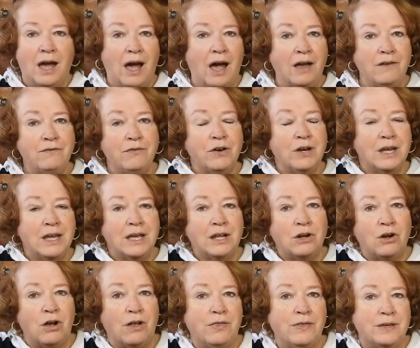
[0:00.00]
I
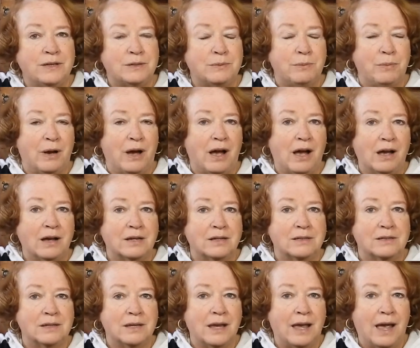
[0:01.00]
forget on this
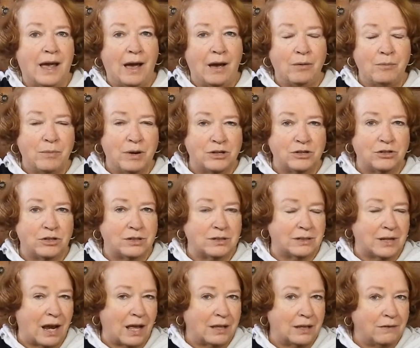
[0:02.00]
box how much the
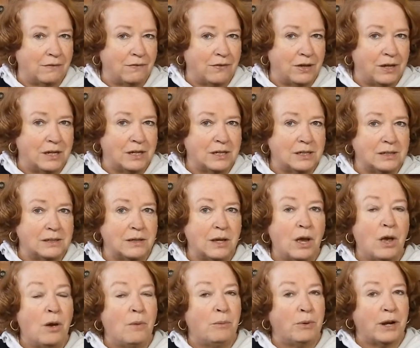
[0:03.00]
styling fee is,
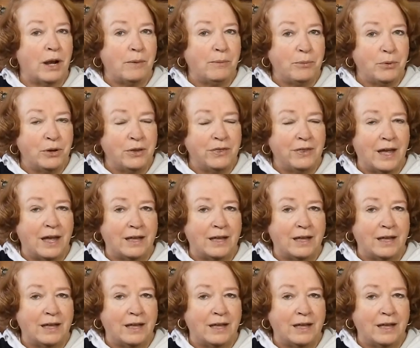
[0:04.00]
but I'll put